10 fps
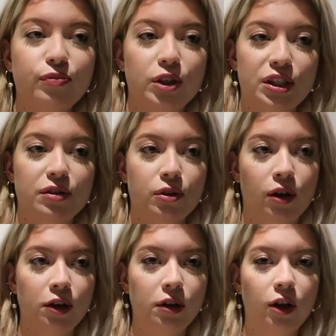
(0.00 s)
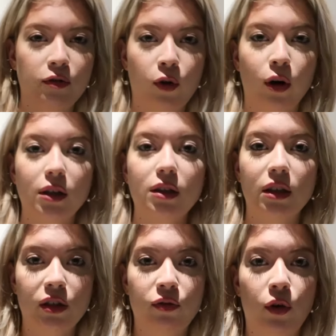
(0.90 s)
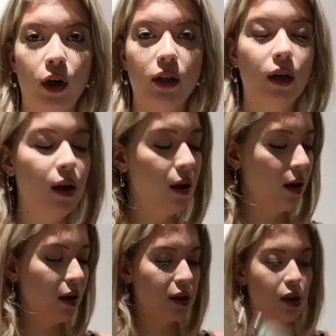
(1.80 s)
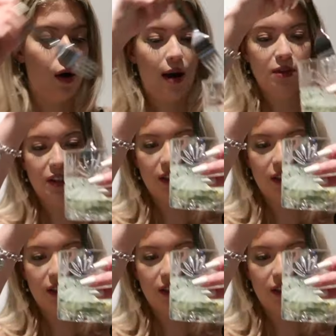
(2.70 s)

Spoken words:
What is this called? A fork. It's a fork. So I'm